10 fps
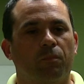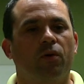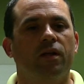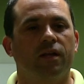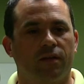
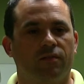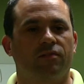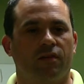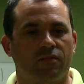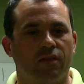pretty
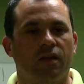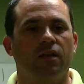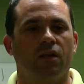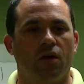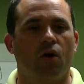consistent
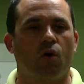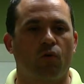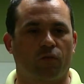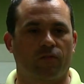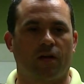
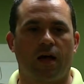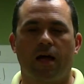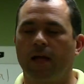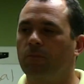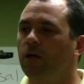over
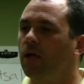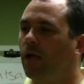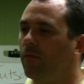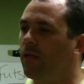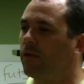time,
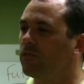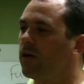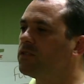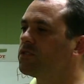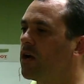and they
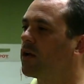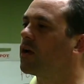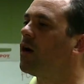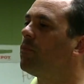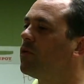touched on a
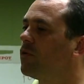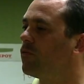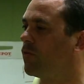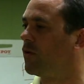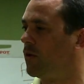couple
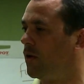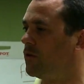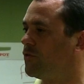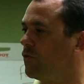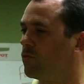of
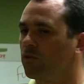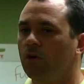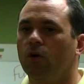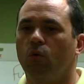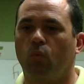issues.
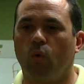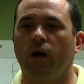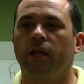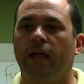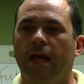
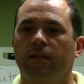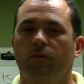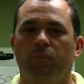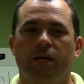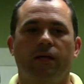One had
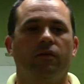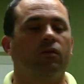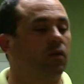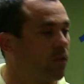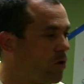to be
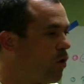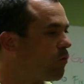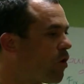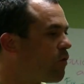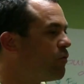the
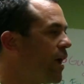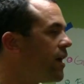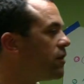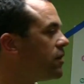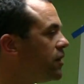overall
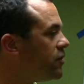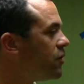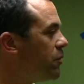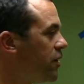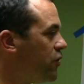
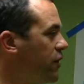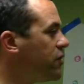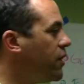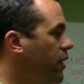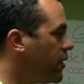vandalism and
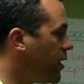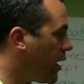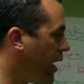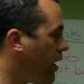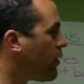just the
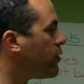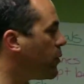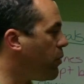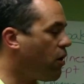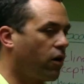care of
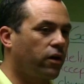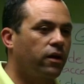the park.